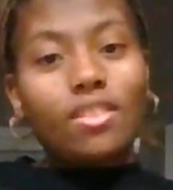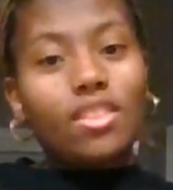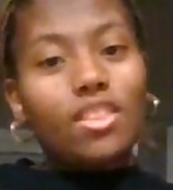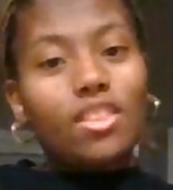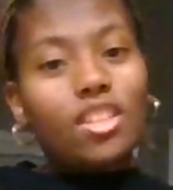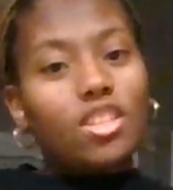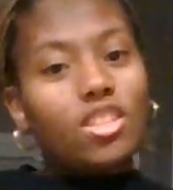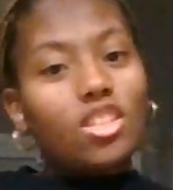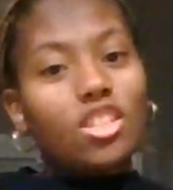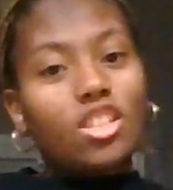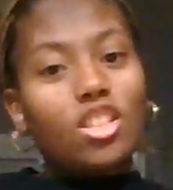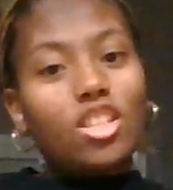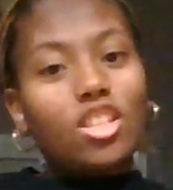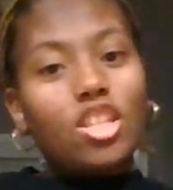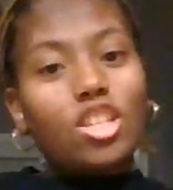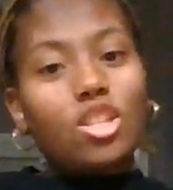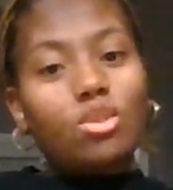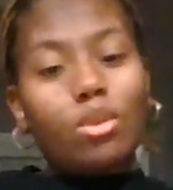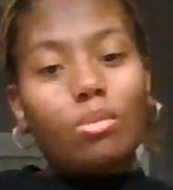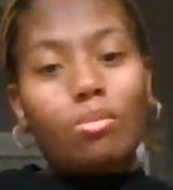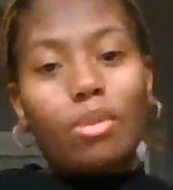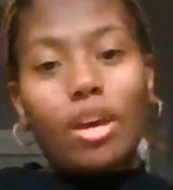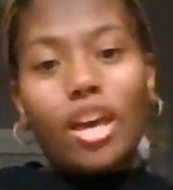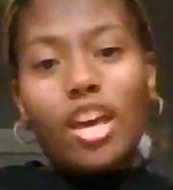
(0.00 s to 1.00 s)
This is
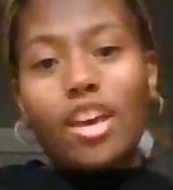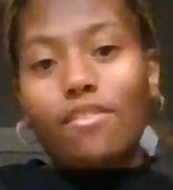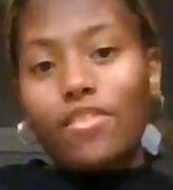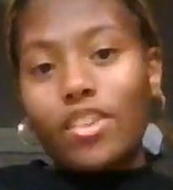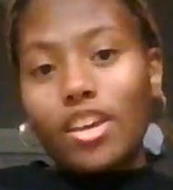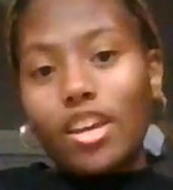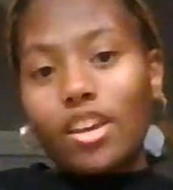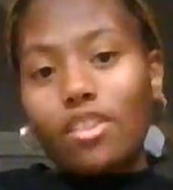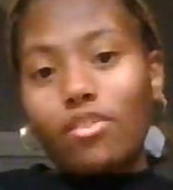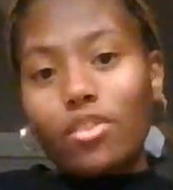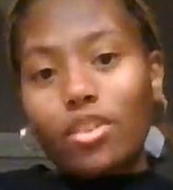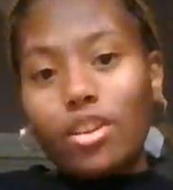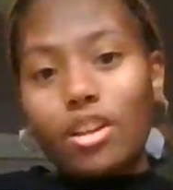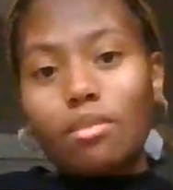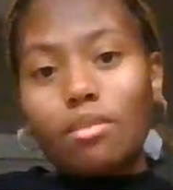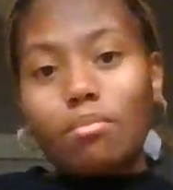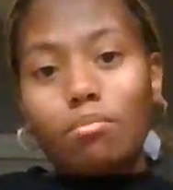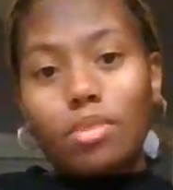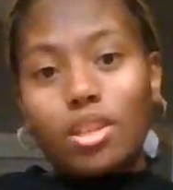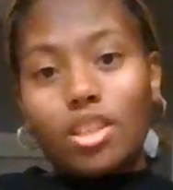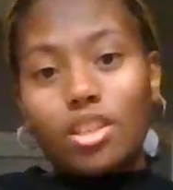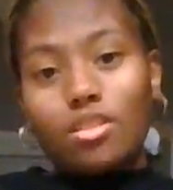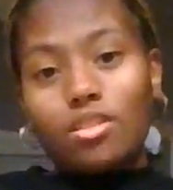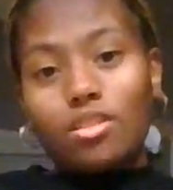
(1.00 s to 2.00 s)
one of my favorite
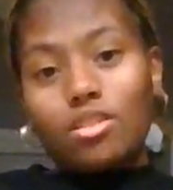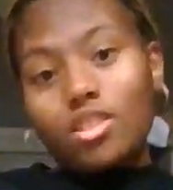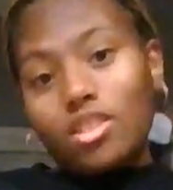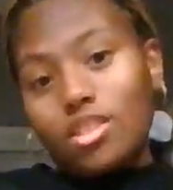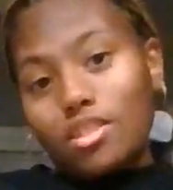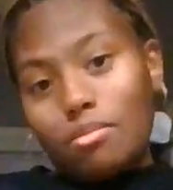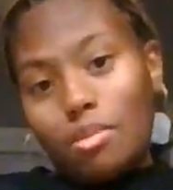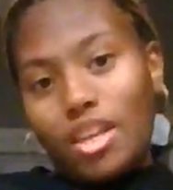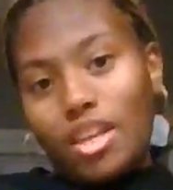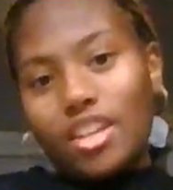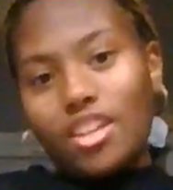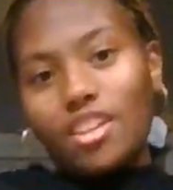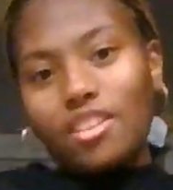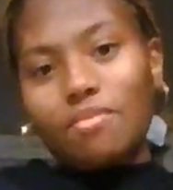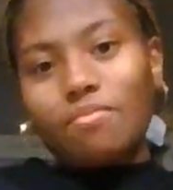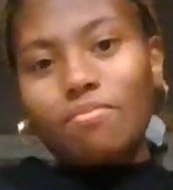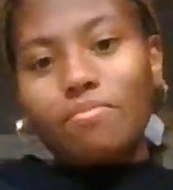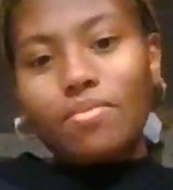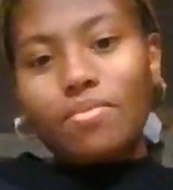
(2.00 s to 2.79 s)
meals to make.